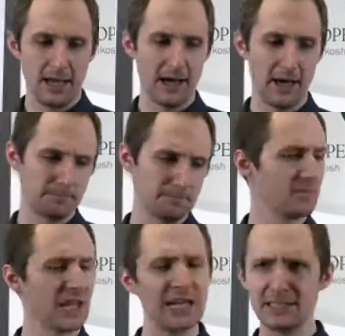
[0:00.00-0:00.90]
And
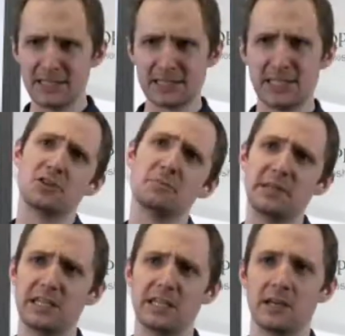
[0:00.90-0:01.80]
it does tend to
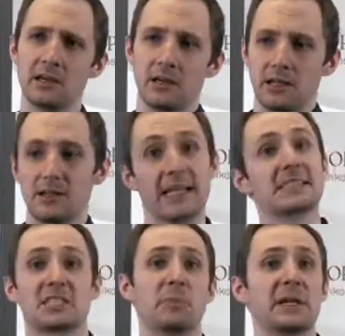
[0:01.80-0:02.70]
be
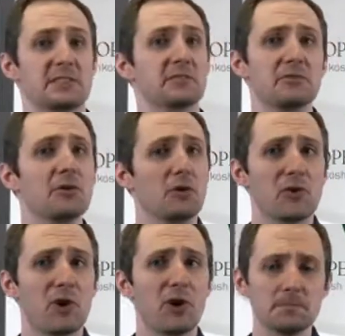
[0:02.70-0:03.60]
less expensive
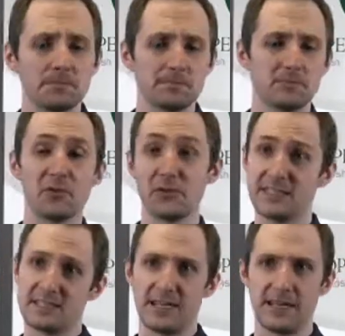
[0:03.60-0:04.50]
overall for the
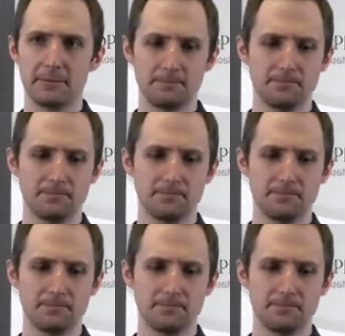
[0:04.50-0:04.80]
estate.